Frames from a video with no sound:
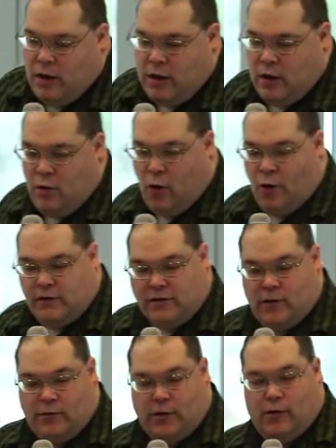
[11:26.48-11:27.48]
You
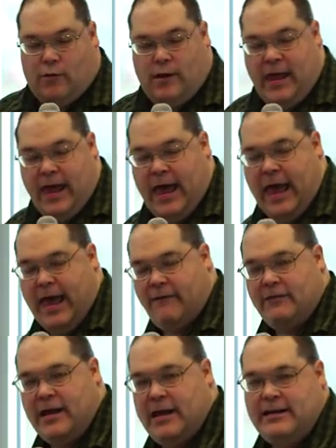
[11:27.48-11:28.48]
also, though, have
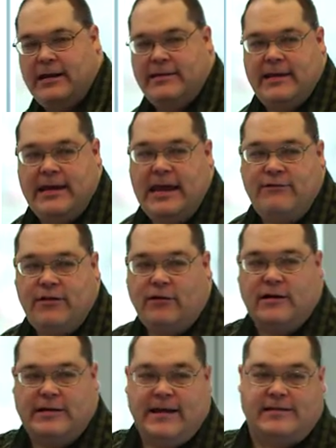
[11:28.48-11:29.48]
the idea that even on
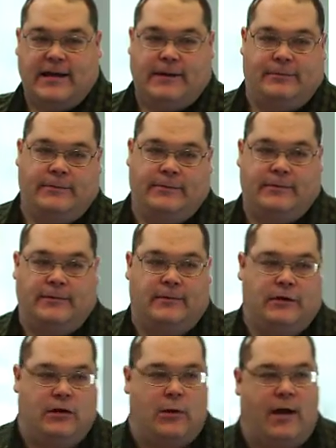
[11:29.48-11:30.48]
a desktop,
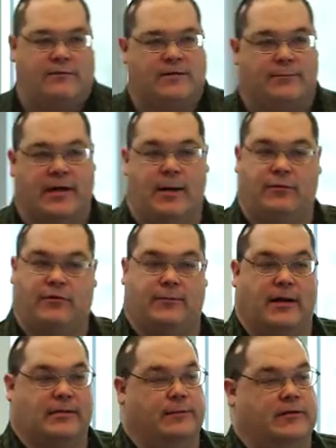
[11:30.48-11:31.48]
you have sometimes
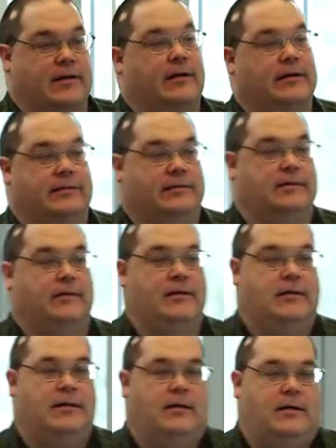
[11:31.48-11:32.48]
responsive designs.
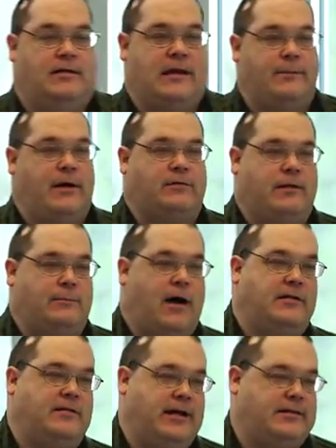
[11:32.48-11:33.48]
Think about the
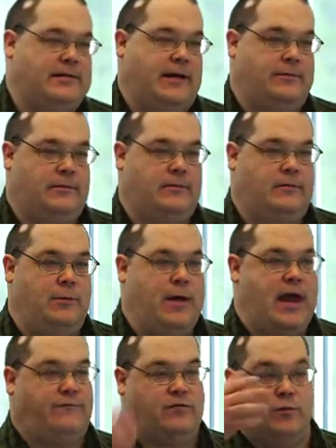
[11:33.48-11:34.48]
modern desktop. You may
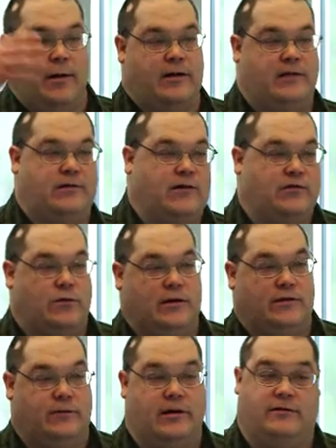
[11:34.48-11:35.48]
have 2 monitors that are
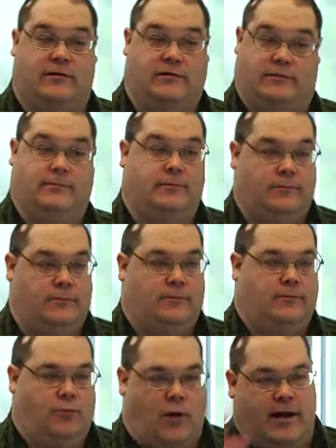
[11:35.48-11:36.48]
23 inches
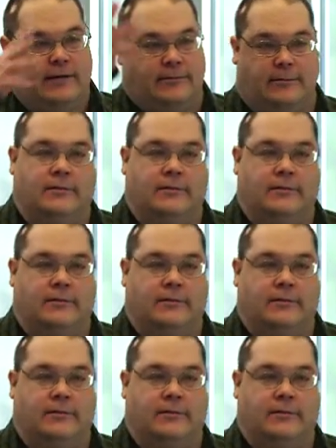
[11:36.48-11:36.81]
wide,